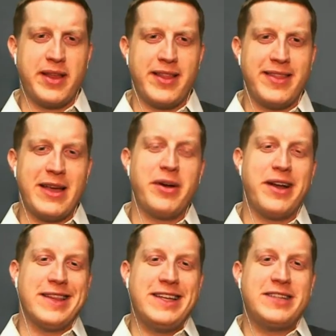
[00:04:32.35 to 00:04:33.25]
That would
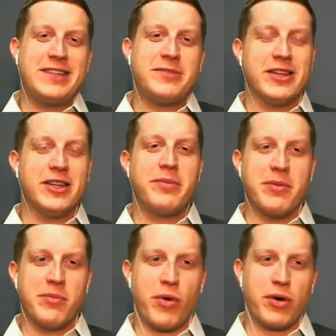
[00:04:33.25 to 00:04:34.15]
at least make a little
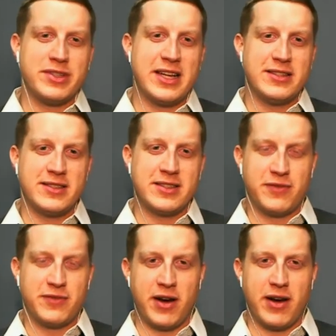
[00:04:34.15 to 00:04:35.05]
bit more sense as
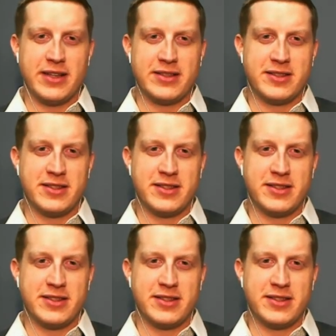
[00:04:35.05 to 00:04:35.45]
far as,